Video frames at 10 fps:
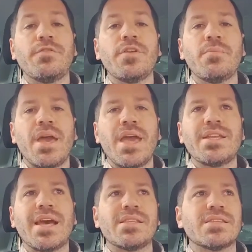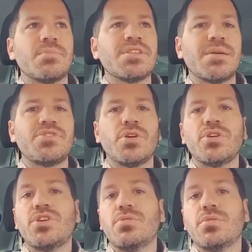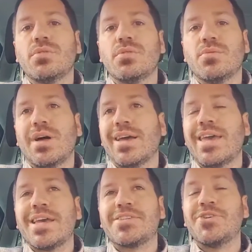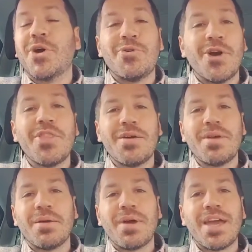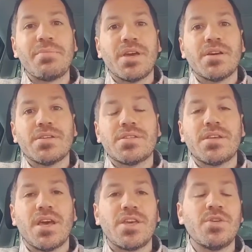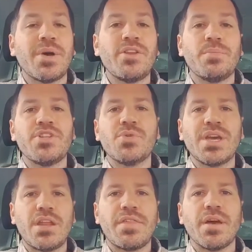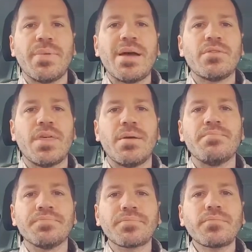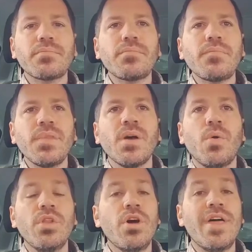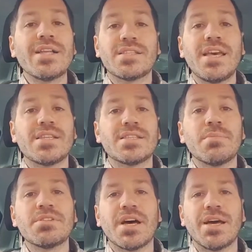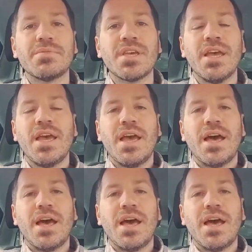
often made, and sometimes I guess you don't know they're being made because you might not be doing anything about them. Although that said, sometimes